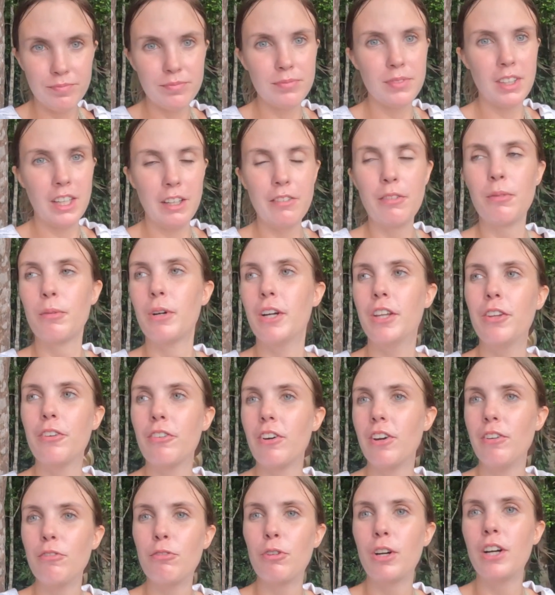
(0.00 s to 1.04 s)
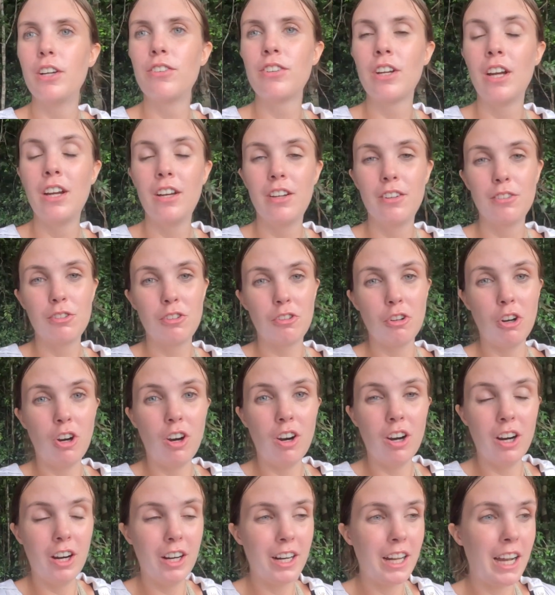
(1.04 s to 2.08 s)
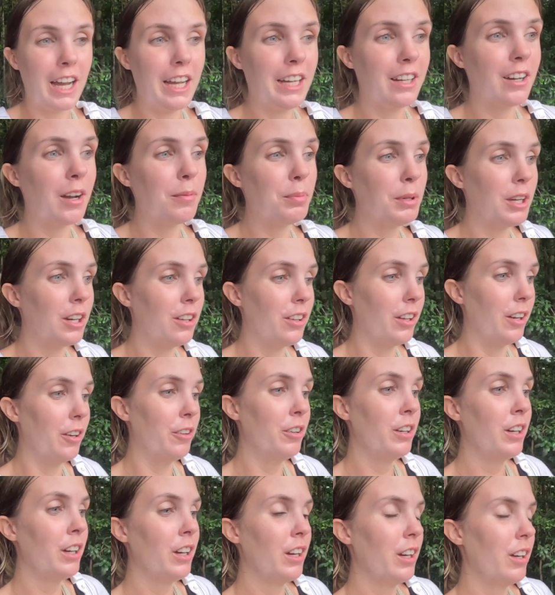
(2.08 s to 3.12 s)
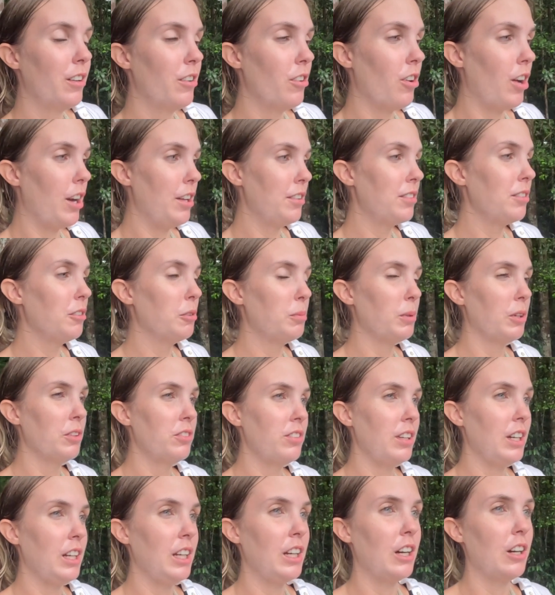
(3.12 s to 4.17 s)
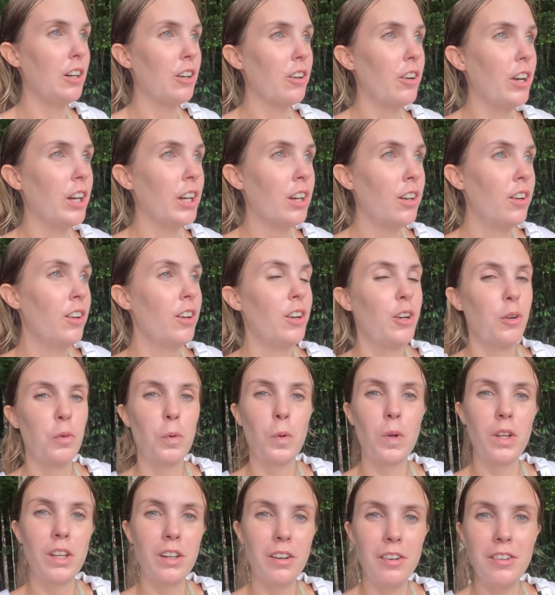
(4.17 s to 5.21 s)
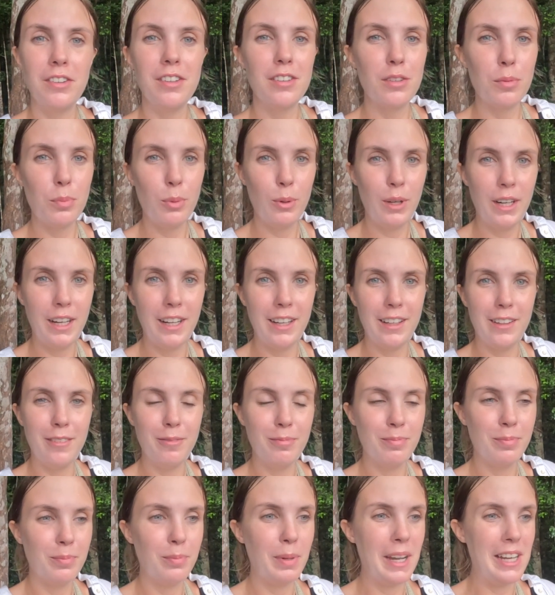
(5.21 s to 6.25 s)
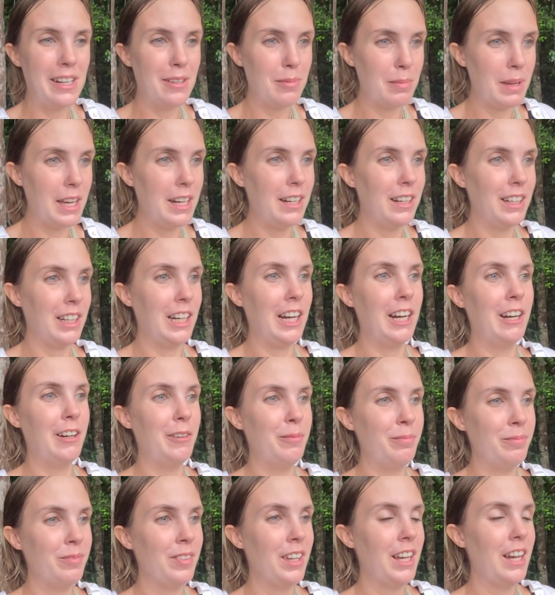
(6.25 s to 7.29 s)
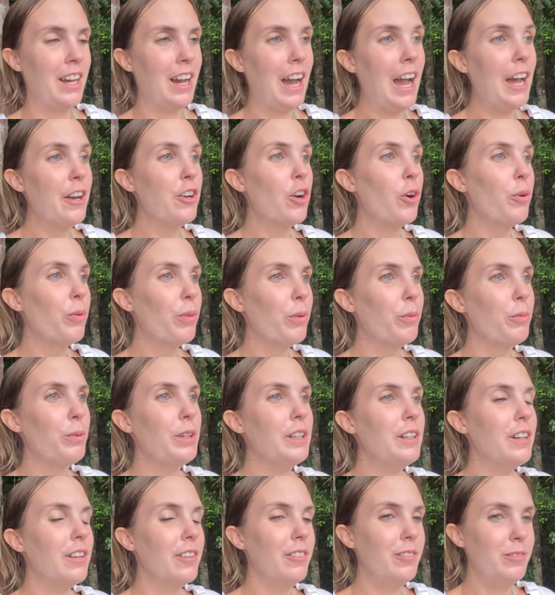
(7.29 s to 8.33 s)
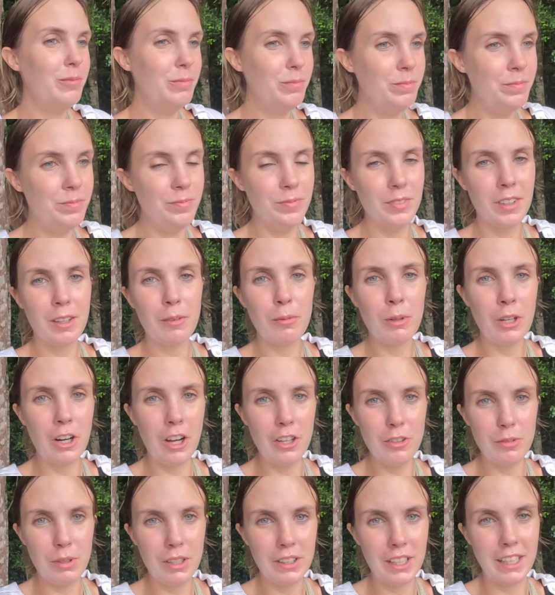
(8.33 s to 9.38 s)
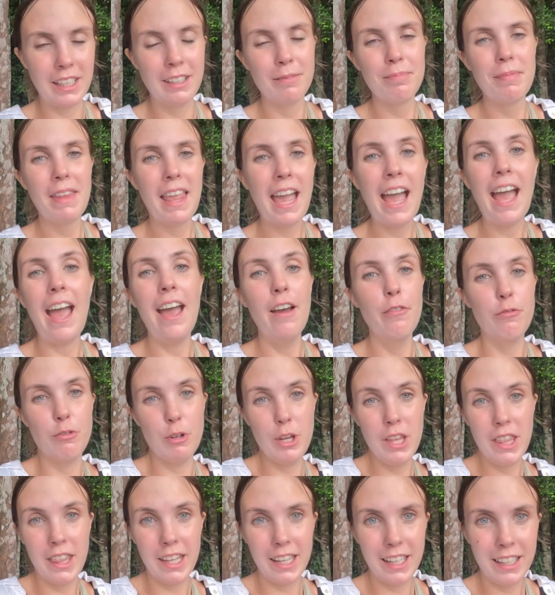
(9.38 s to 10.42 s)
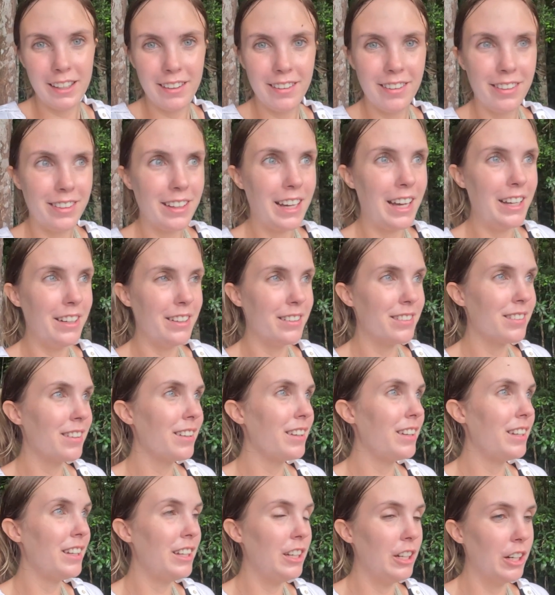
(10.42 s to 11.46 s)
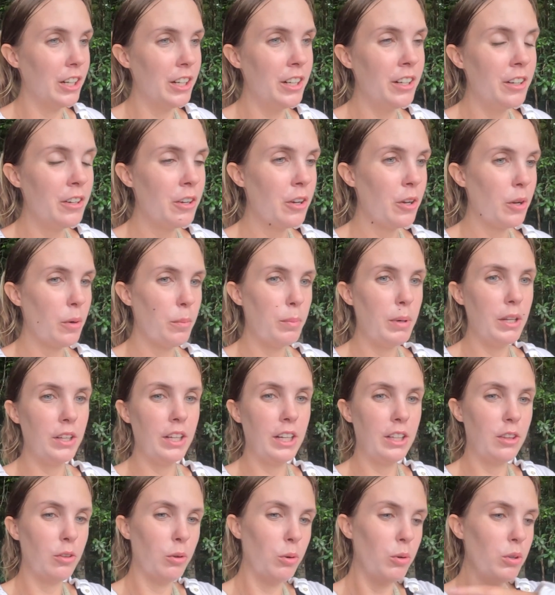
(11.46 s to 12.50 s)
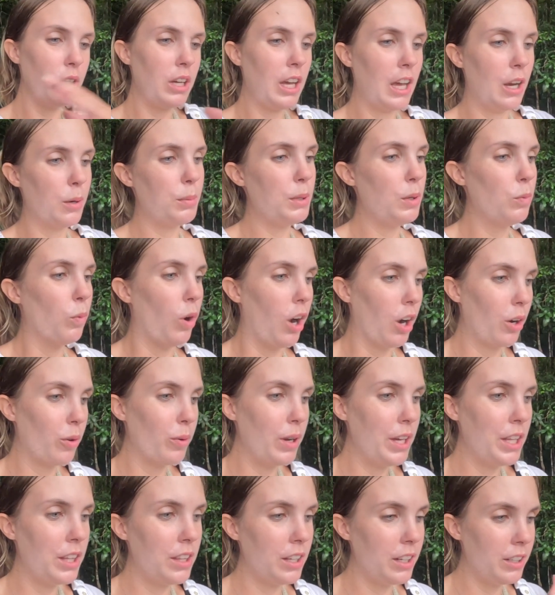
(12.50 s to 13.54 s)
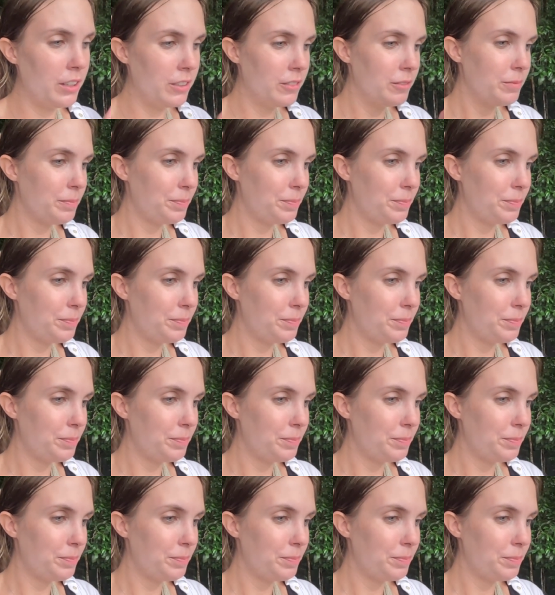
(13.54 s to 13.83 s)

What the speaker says: given we're in the rainforest. This is a hard hike up here though. Honestly, we're both sitting here going a little disappointed by Taman Negara. I know that we're not doing like everything that's here, but like the whole Canopy walkway thing